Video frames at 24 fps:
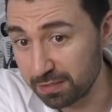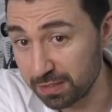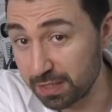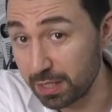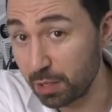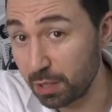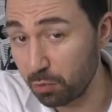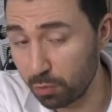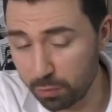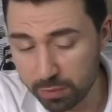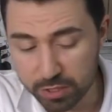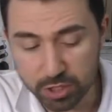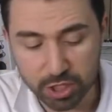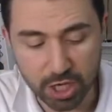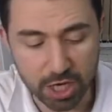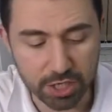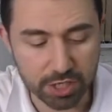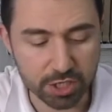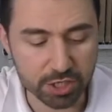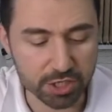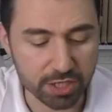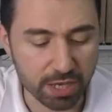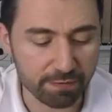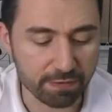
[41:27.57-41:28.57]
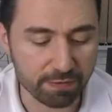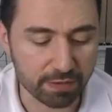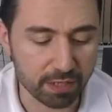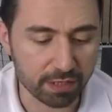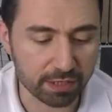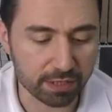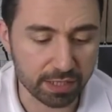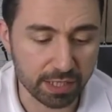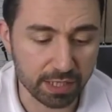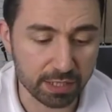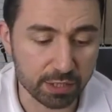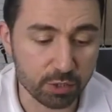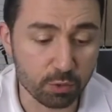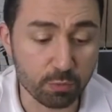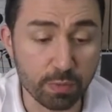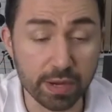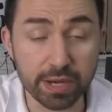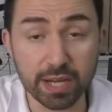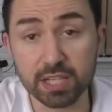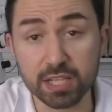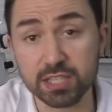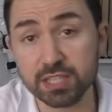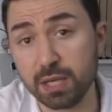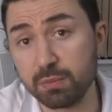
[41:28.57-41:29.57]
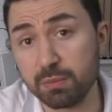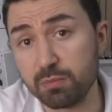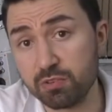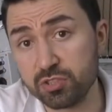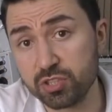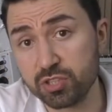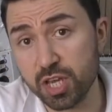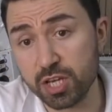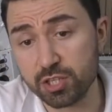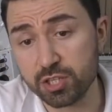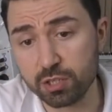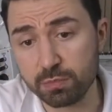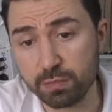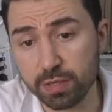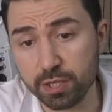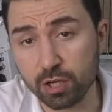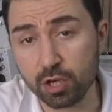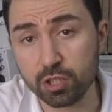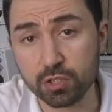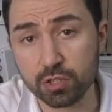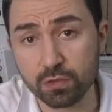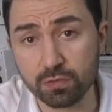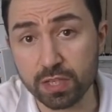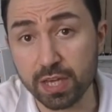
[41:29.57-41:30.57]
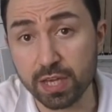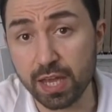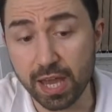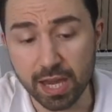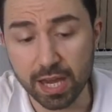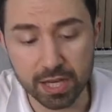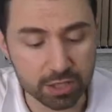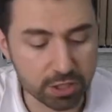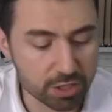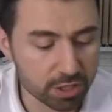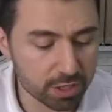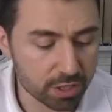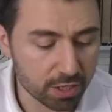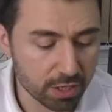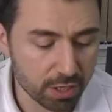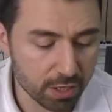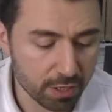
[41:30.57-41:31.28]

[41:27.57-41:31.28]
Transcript: There will be changes definitely, and you may get some recession because of the age.